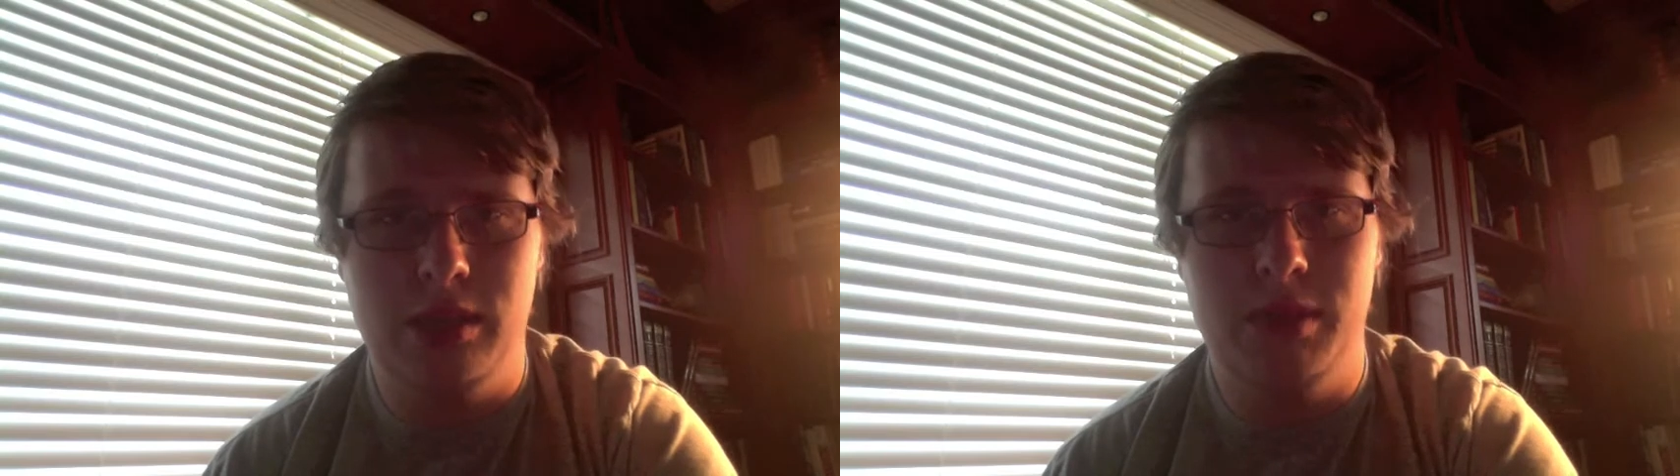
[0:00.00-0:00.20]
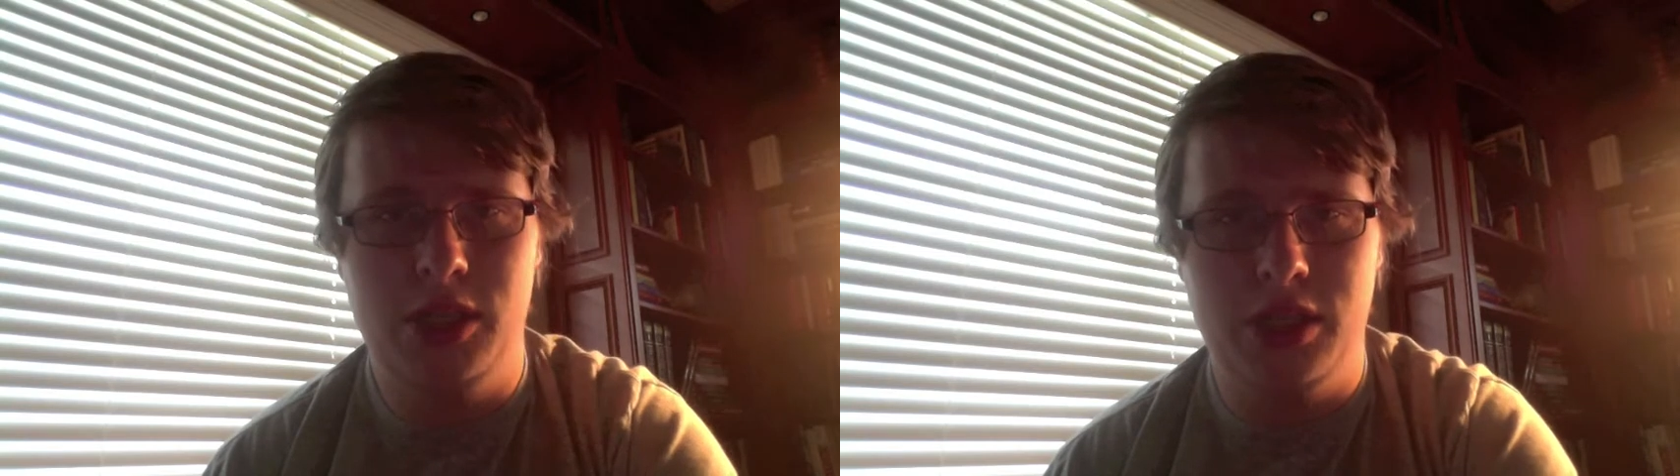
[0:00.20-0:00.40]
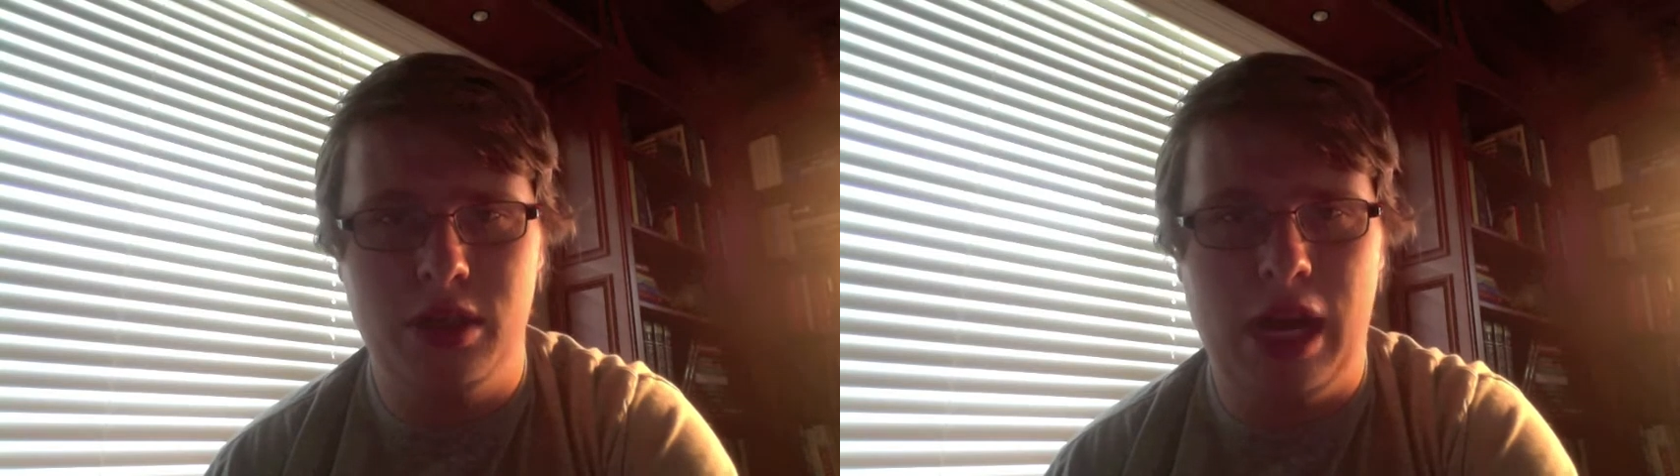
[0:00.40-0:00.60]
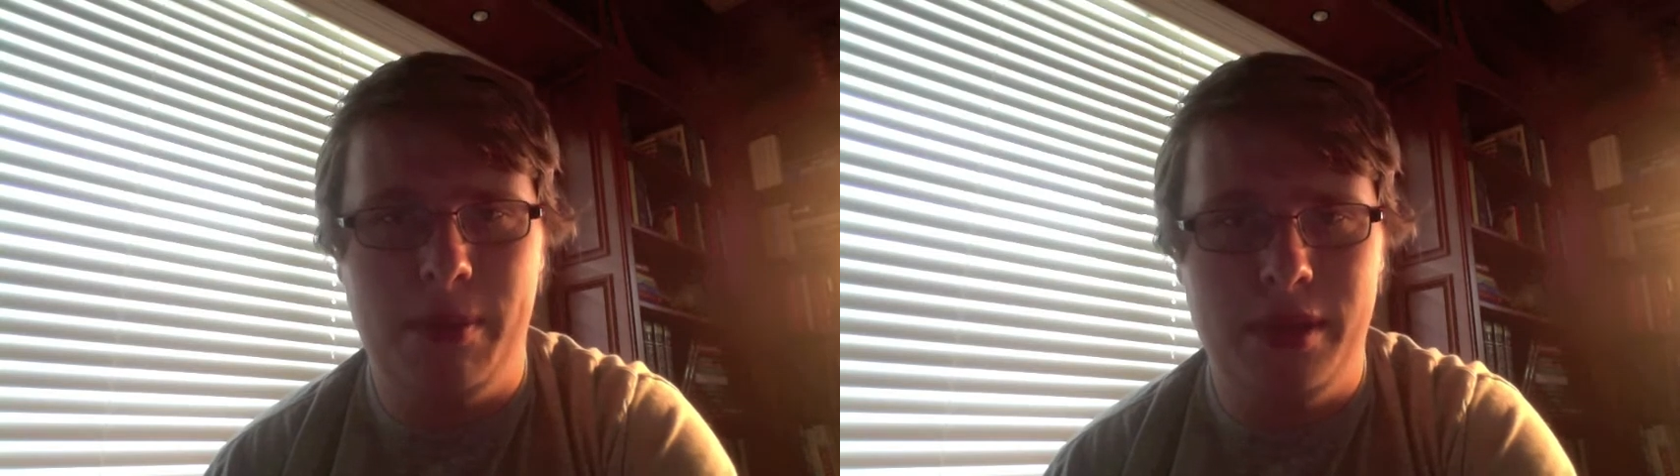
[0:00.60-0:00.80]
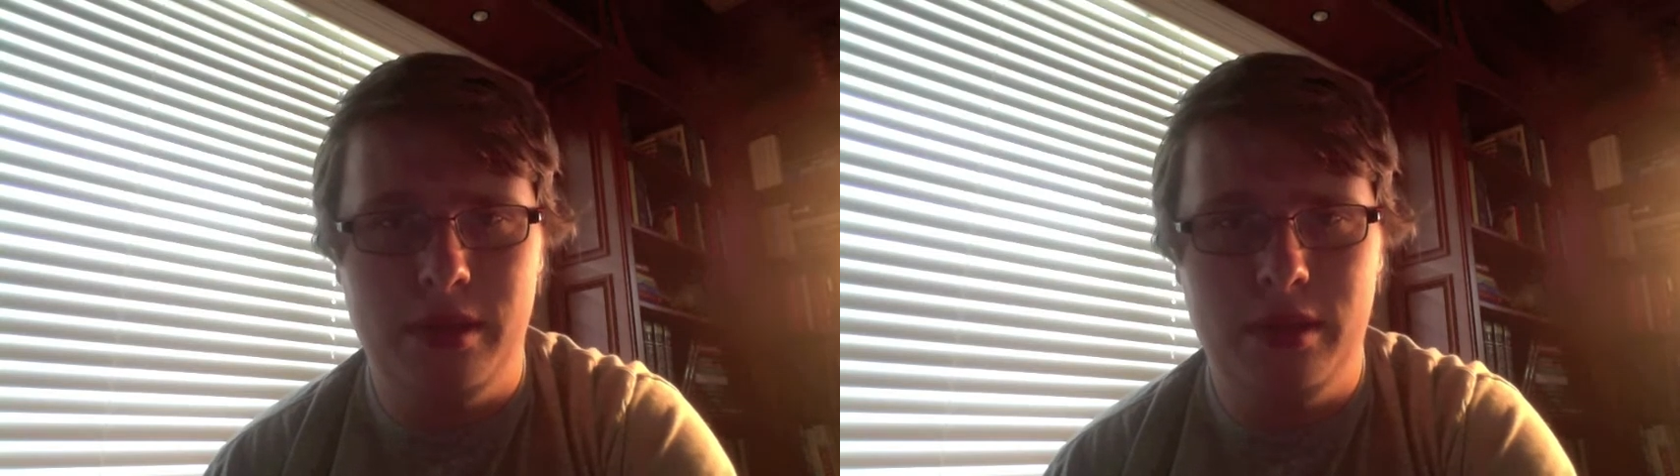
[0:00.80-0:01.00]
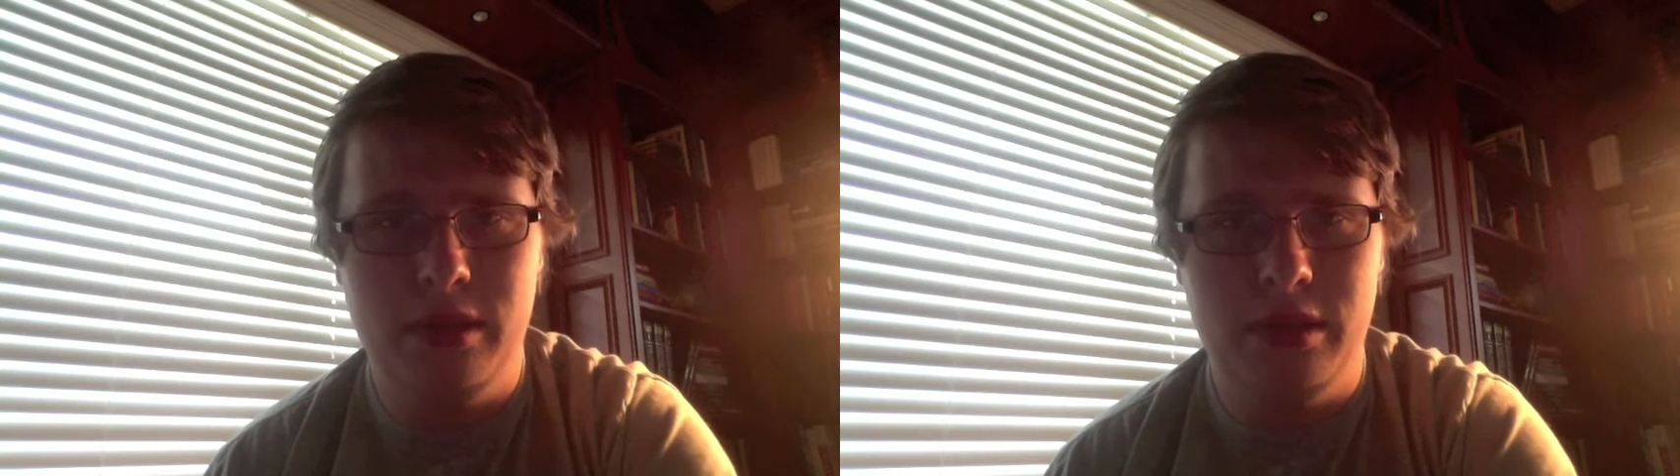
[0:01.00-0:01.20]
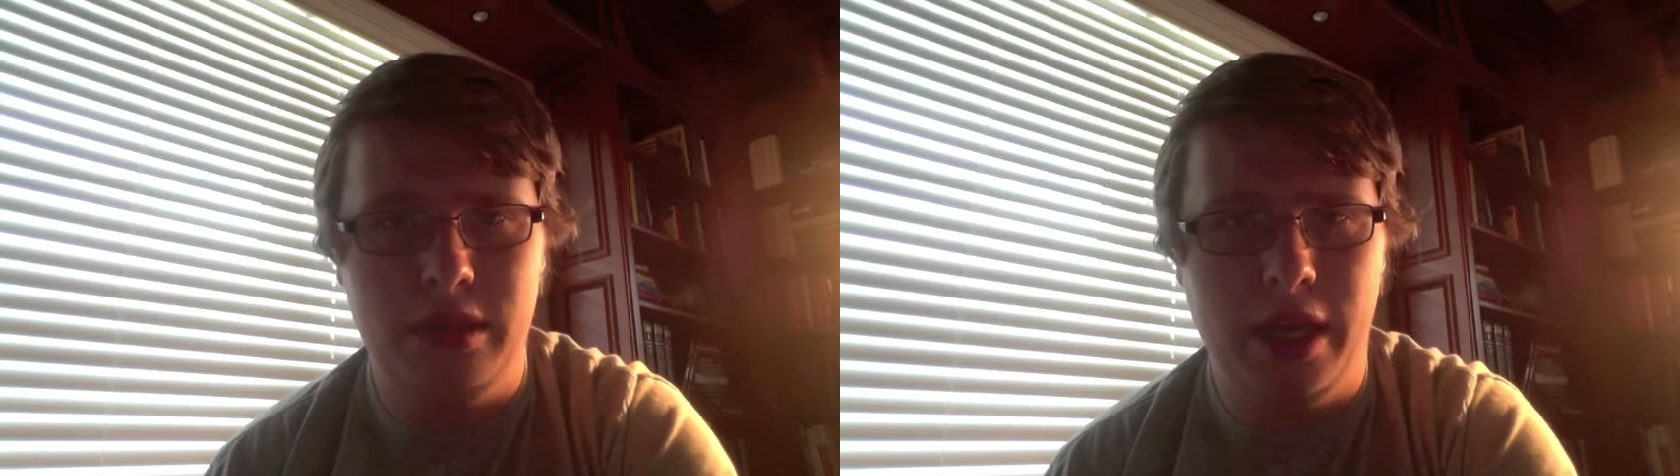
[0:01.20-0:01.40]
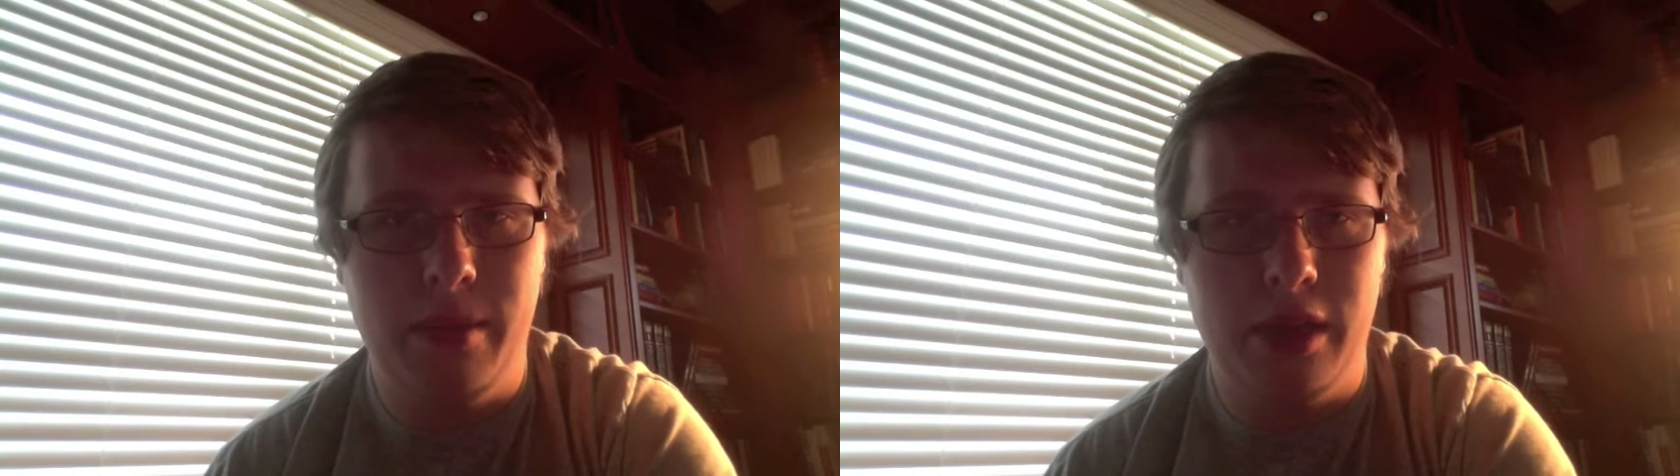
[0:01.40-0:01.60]
bunch of crap, it
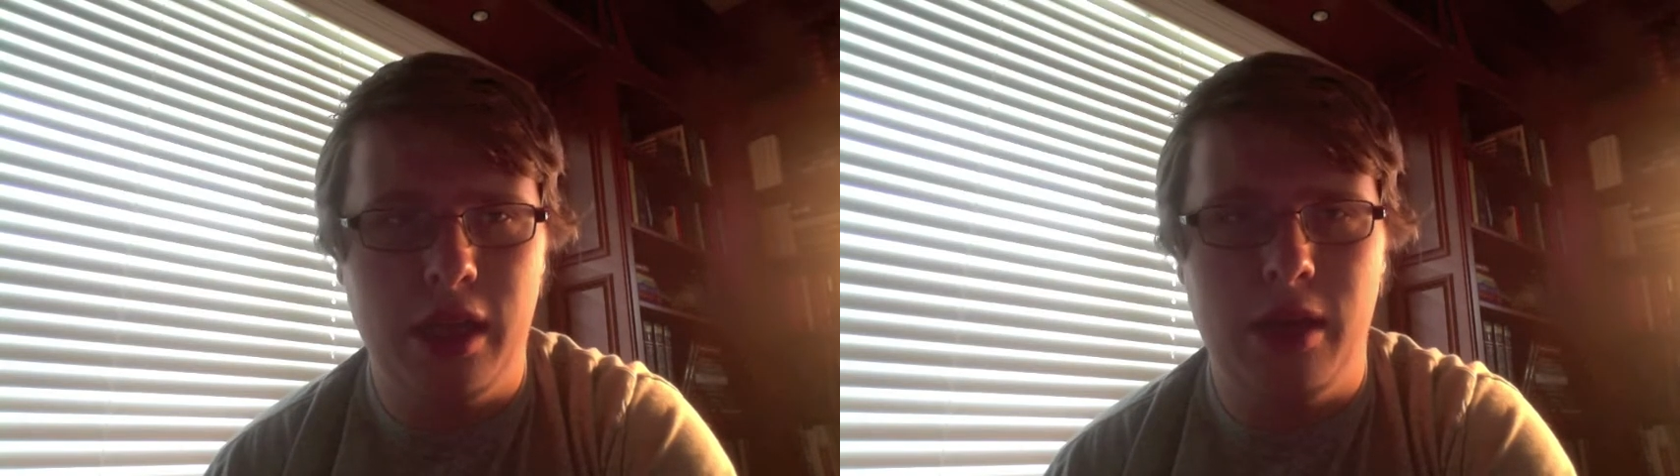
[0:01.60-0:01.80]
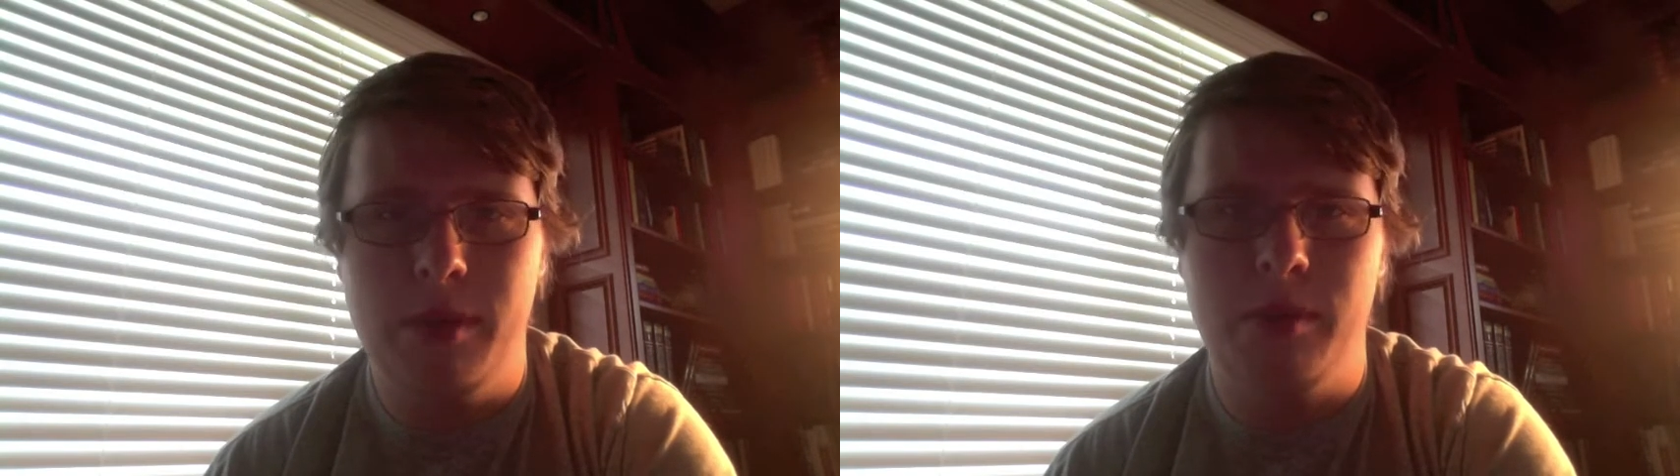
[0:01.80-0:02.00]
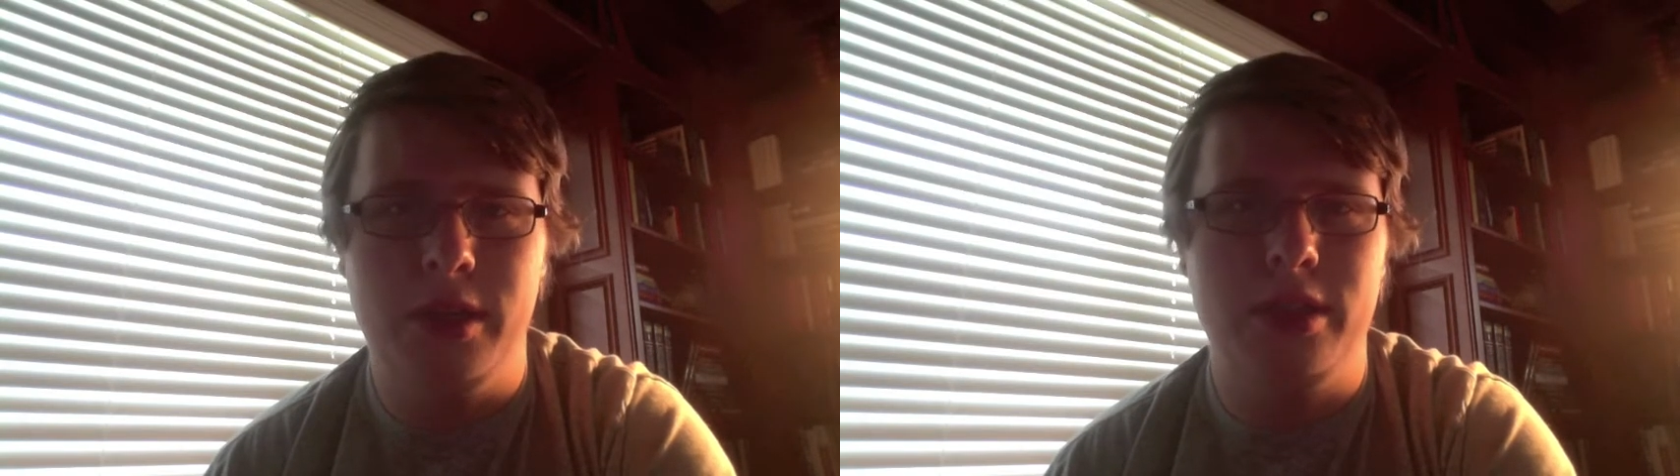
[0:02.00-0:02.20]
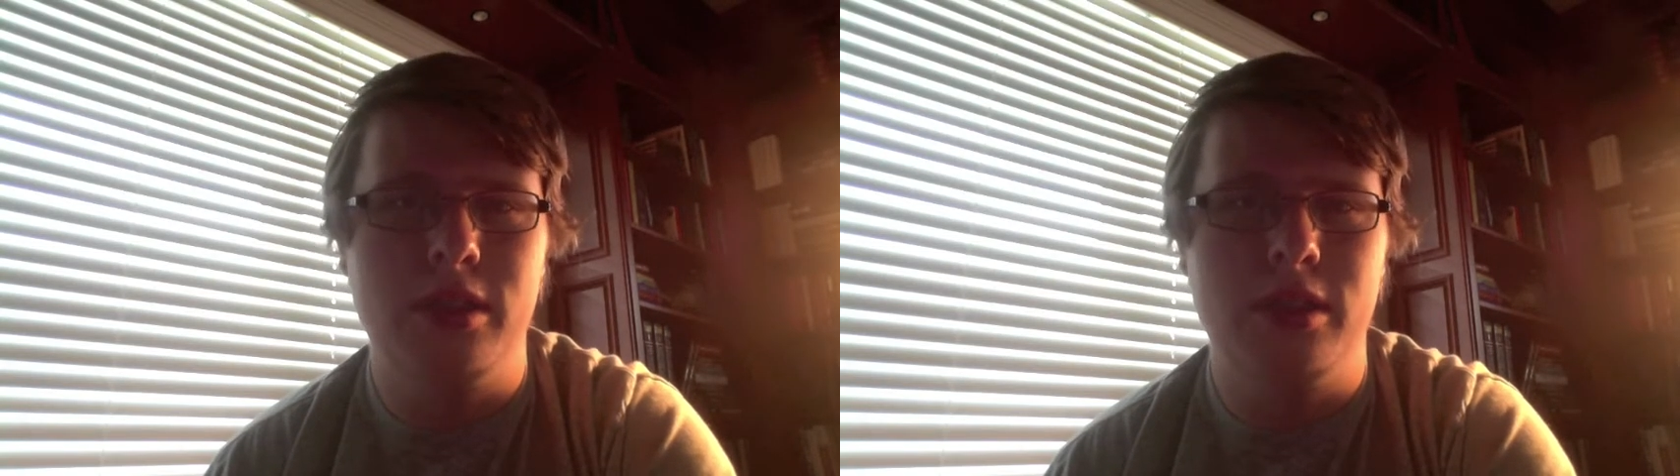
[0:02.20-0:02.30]
gave me a lot of memories.